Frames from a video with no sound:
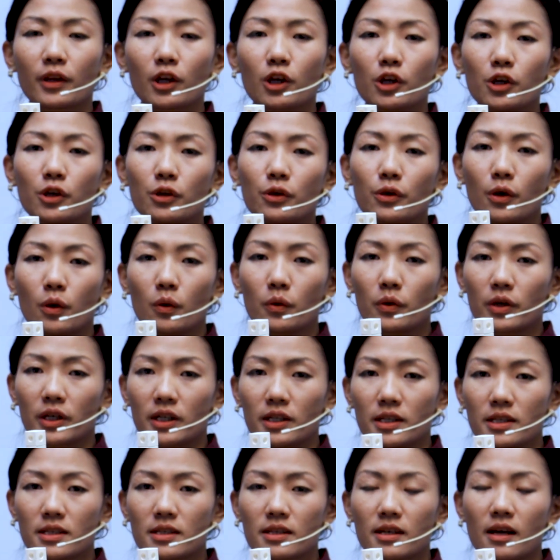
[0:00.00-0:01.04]
You
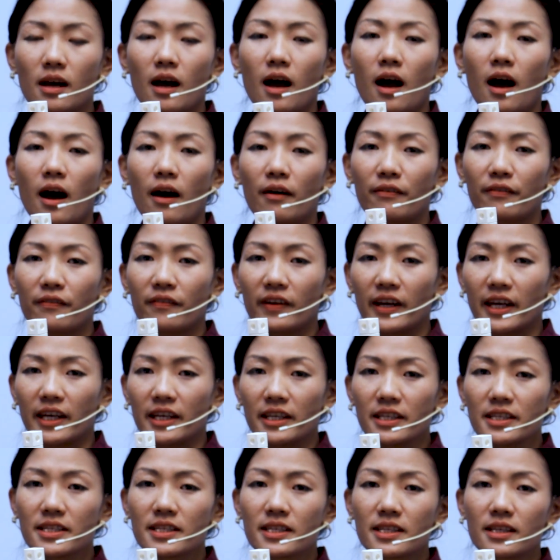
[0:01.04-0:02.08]
notice a
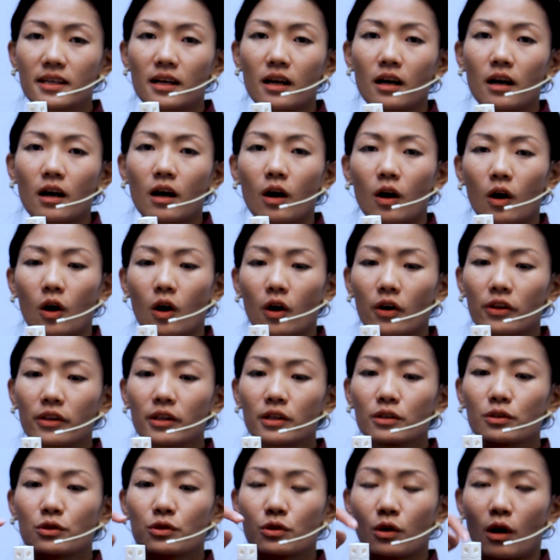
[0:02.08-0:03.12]
face on
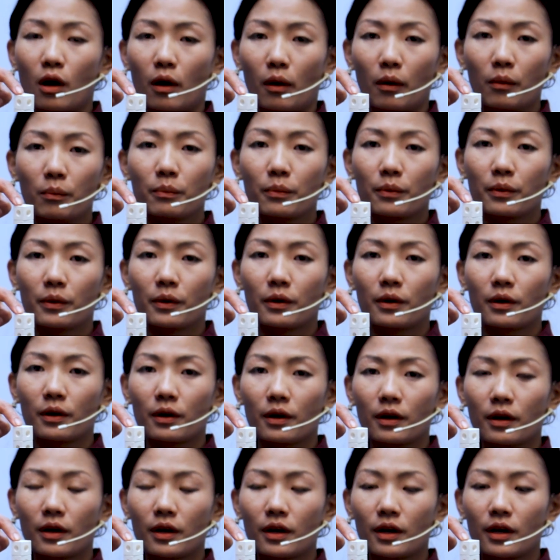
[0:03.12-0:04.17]
the top.
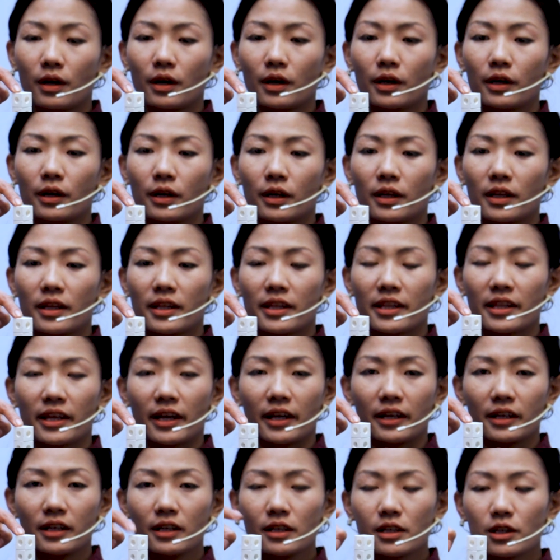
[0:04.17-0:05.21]

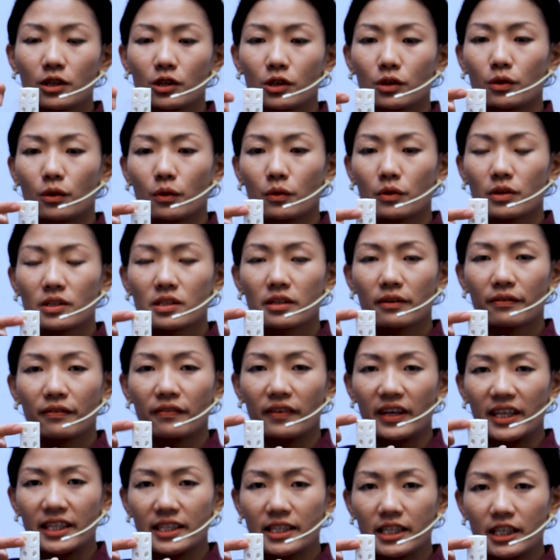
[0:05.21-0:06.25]
Then you notice a
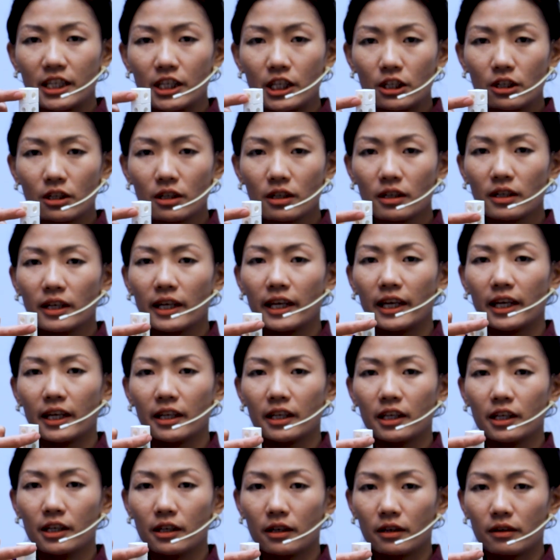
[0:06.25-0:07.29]
face here
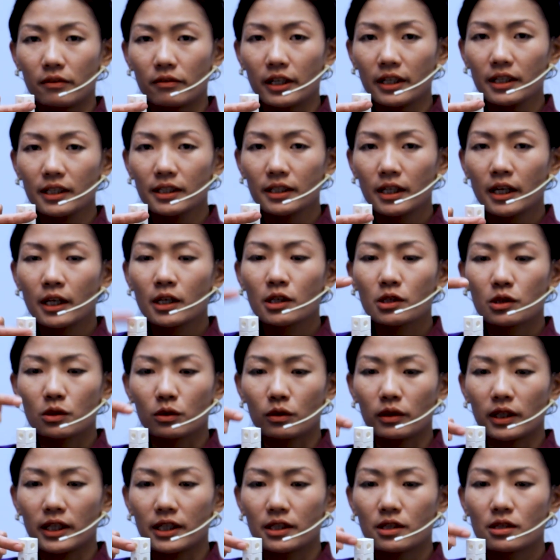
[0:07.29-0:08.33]
and here, right? So
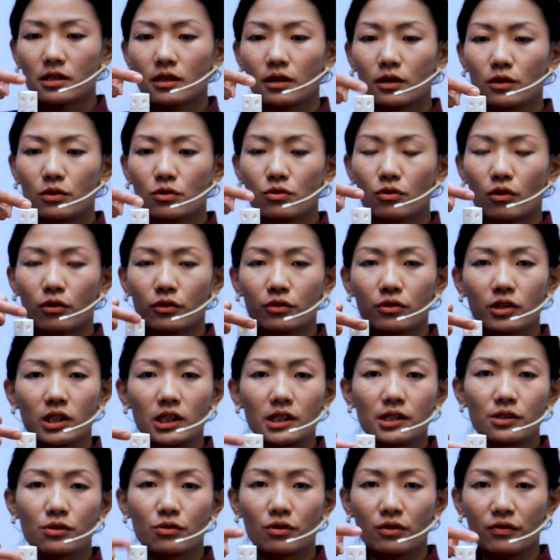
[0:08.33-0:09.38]
let's draw
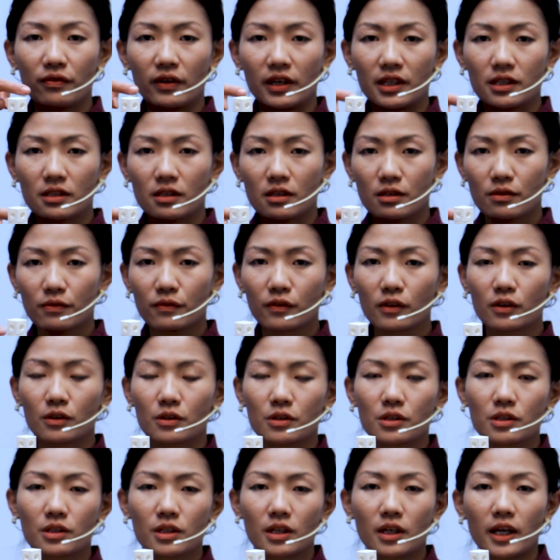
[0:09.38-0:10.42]
these 3 faces
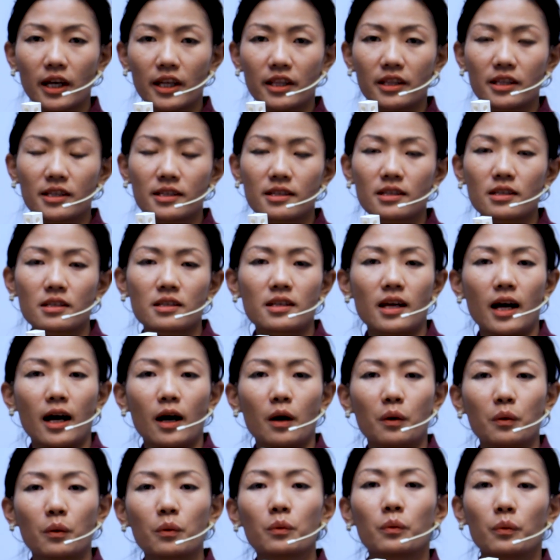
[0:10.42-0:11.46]
first, and this is
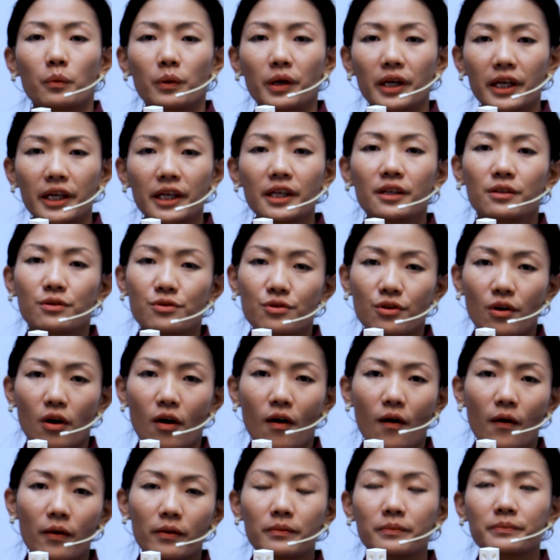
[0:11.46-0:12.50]
how we
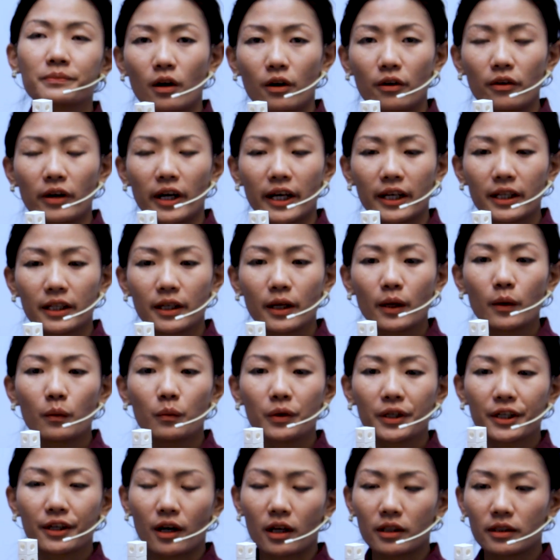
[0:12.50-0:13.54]
draw. All right,
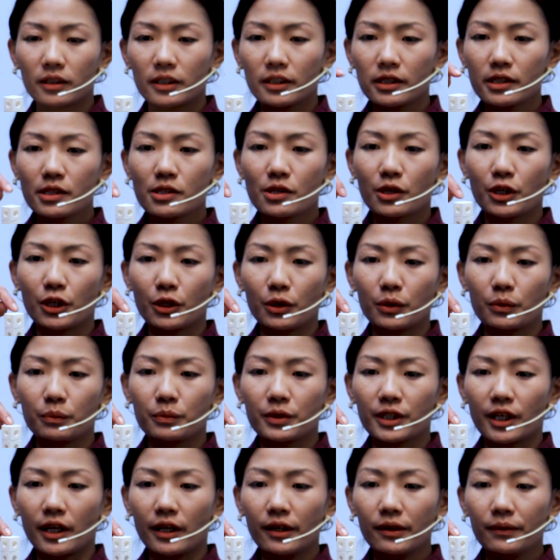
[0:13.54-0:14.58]
we got this
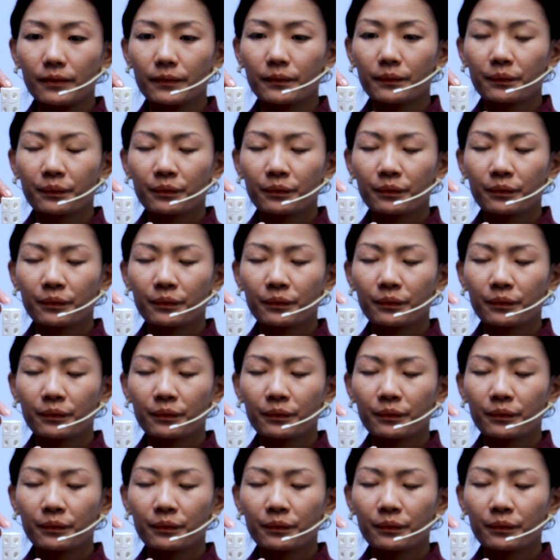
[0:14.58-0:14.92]
cube done.